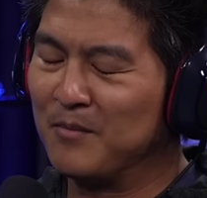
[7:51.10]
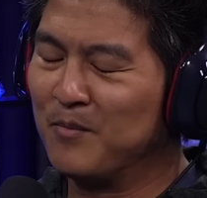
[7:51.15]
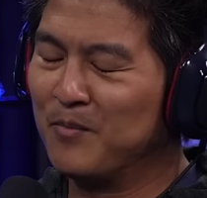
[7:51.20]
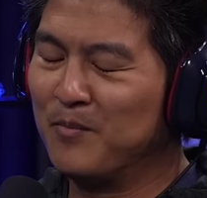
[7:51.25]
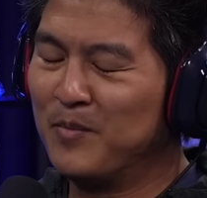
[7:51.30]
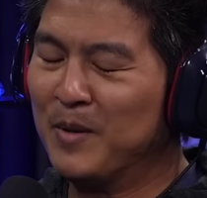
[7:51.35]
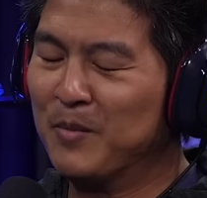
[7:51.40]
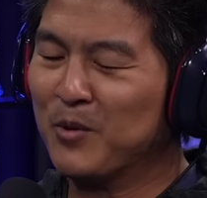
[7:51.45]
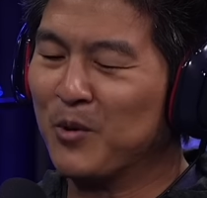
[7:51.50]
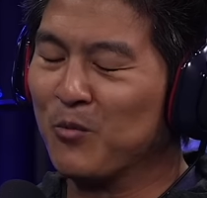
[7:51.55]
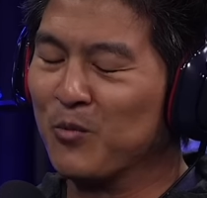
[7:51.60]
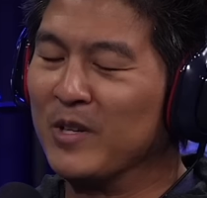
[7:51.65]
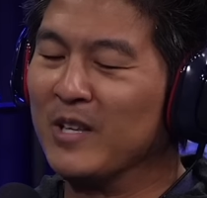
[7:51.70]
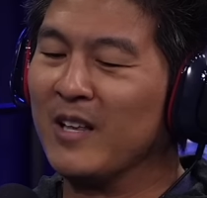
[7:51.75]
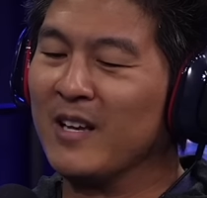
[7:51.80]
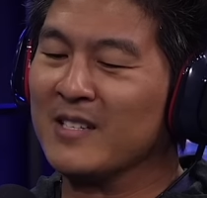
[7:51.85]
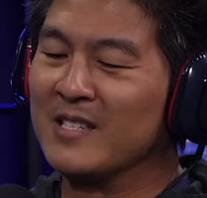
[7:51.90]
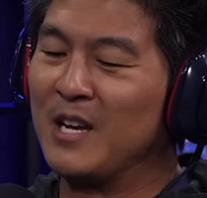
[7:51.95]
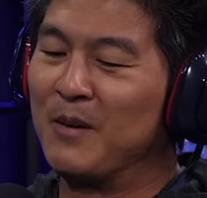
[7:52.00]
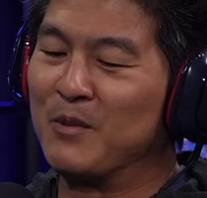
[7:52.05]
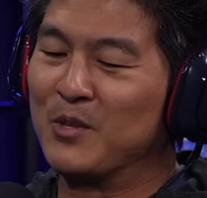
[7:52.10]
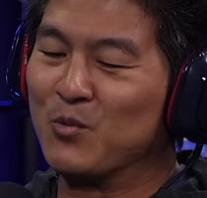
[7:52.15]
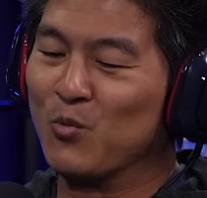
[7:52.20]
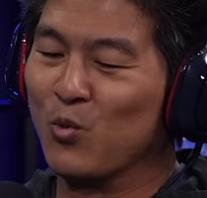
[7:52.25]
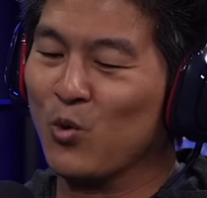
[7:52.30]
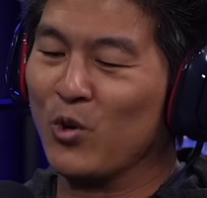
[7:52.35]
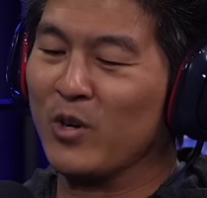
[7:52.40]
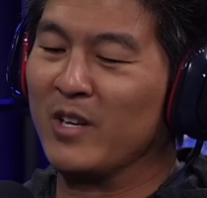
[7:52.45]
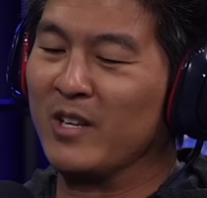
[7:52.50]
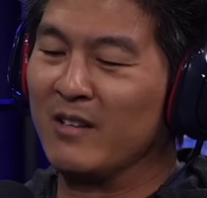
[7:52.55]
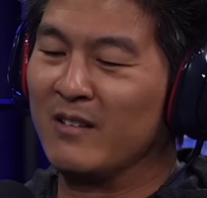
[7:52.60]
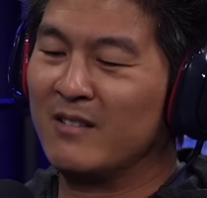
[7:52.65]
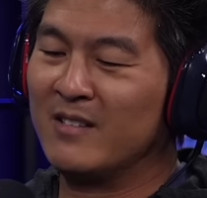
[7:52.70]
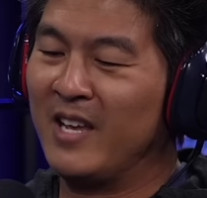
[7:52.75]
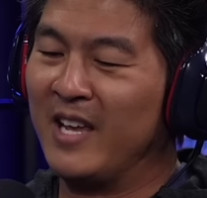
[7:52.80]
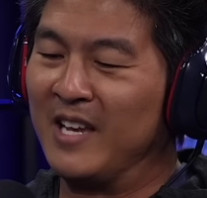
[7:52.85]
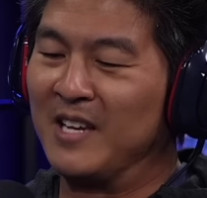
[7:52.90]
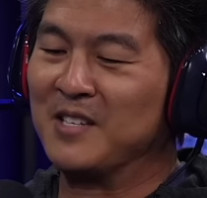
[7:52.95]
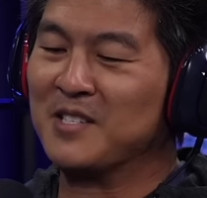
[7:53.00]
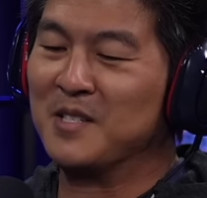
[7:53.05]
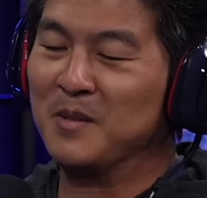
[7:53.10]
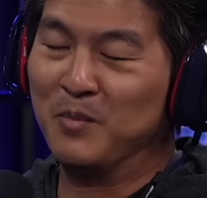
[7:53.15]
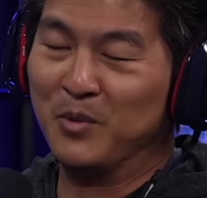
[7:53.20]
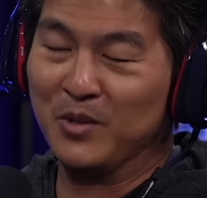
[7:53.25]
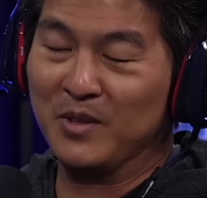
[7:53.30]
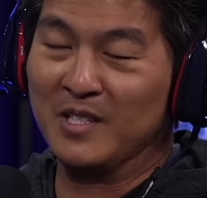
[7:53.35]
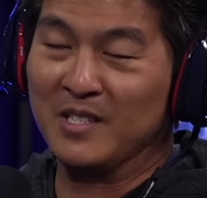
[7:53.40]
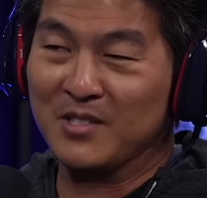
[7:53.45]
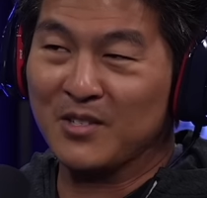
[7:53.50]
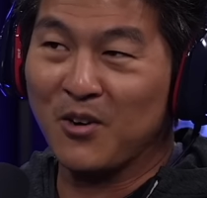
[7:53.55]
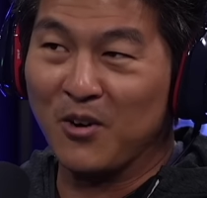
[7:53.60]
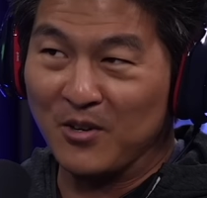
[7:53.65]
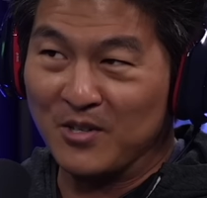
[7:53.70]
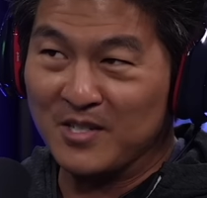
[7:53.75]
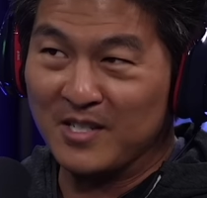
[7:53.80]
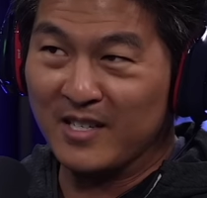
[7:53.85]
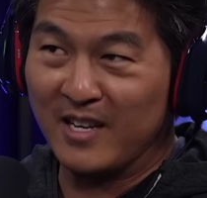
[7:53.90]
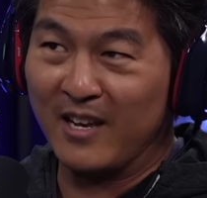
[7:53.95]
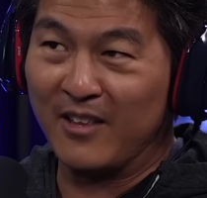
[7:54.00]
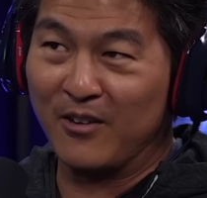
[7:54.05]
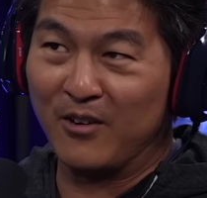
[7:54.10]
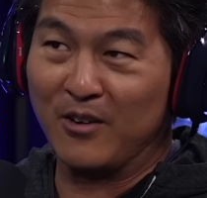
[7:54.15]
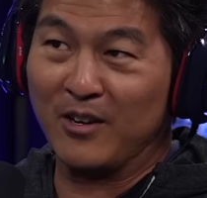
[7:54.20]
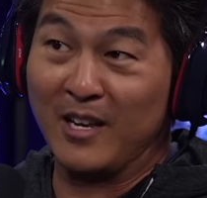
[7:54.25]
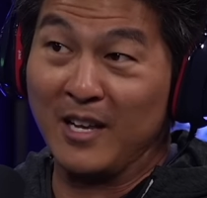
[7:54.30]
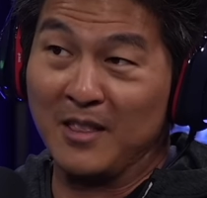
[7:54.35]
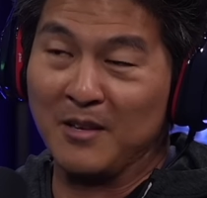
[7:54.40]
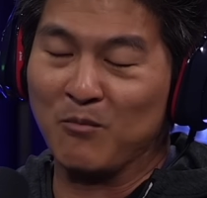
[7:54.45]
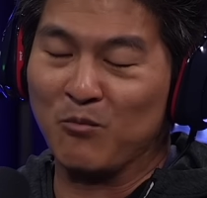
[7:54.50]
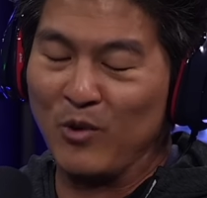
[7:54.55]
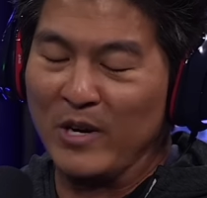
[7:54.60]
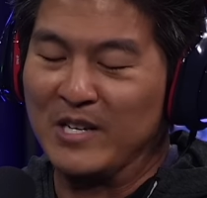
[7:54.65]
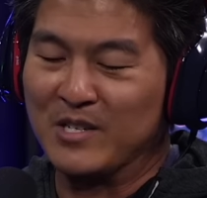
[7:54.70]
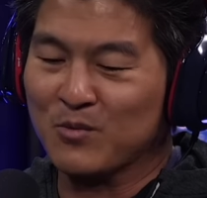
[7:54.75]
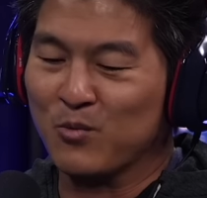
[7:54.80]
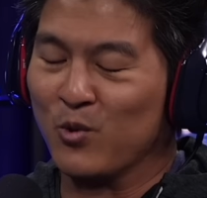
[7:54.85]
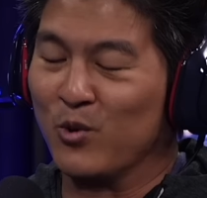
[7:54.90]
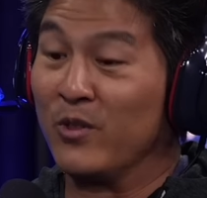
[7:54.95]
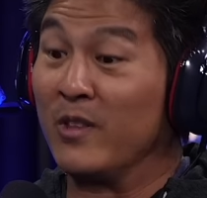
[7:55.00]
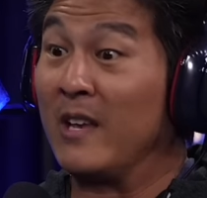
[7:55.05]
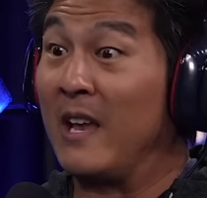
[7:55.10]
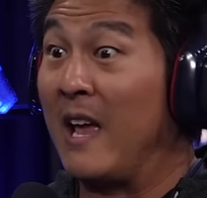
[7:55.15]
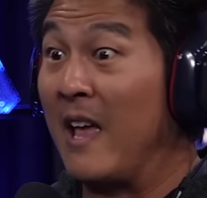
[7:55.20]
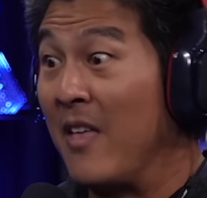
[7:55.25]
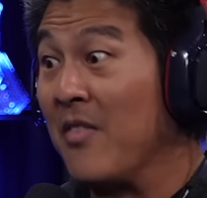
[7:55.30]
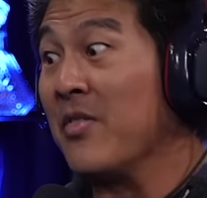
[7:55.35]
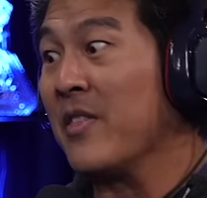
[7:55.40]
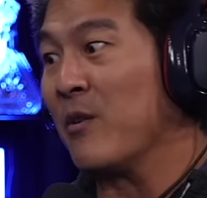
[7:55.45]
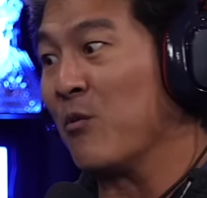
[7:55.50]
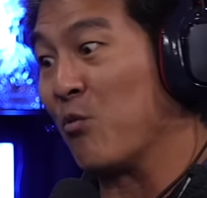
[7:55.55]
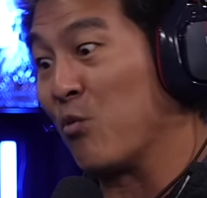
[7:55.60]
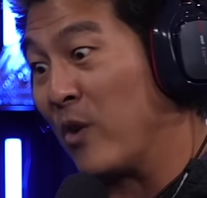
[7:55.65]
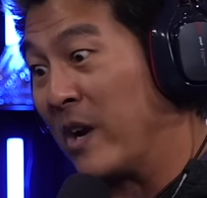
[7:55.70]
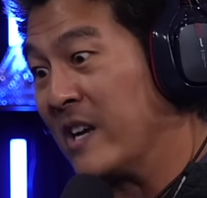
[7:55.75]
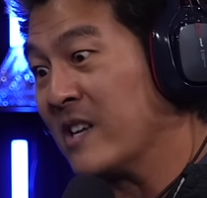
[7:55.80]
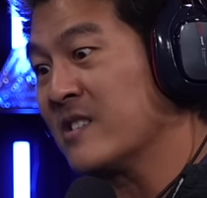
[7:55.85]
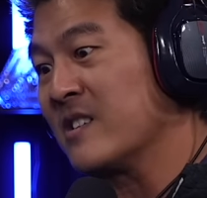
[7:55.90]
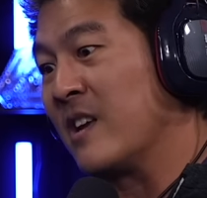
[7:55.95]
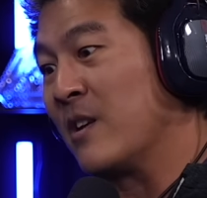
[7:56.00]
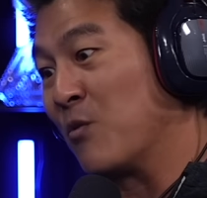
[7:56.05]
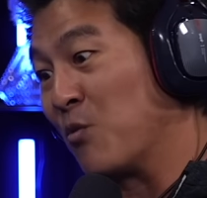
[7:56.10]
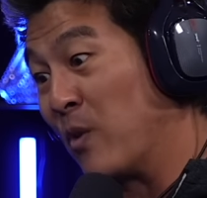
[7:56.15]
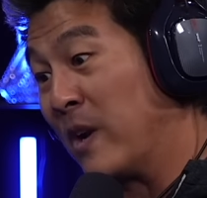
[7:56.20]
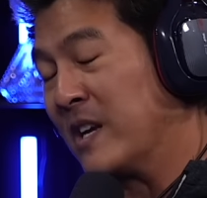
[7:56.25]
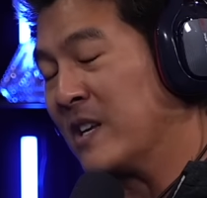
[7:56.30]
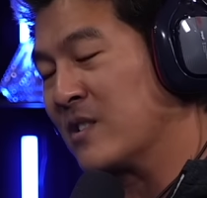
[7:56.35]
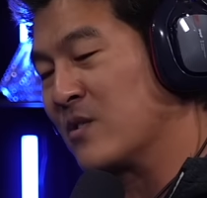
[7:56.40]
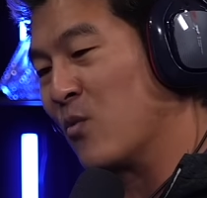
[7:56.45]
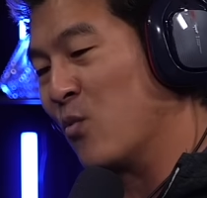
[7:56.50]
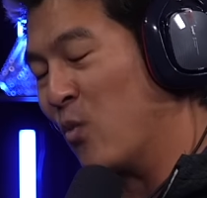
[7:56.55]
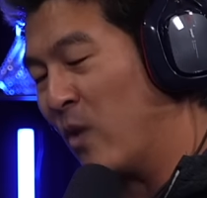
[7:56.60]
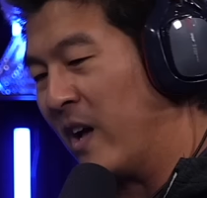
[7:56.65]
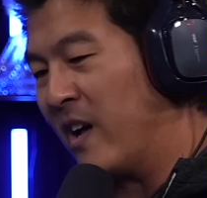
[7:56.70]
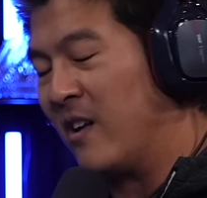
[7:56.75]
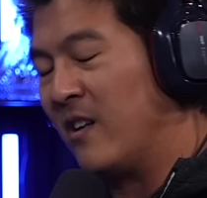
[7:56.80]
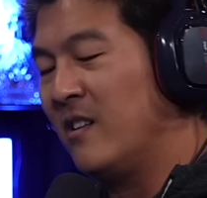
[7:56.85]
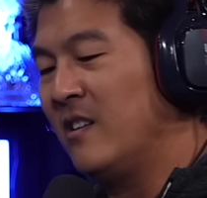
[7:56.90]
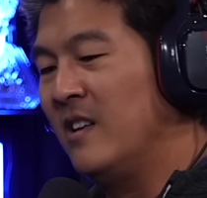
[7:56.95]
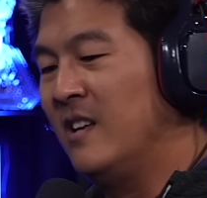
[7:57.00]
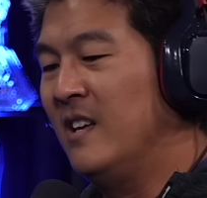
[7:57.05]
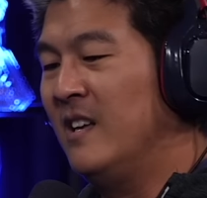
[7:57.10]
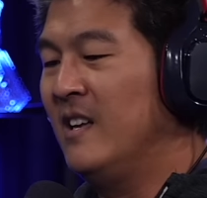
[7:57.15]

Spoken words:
People don't realize how much work it takes to put these cars together and get them race worthy, and then race well.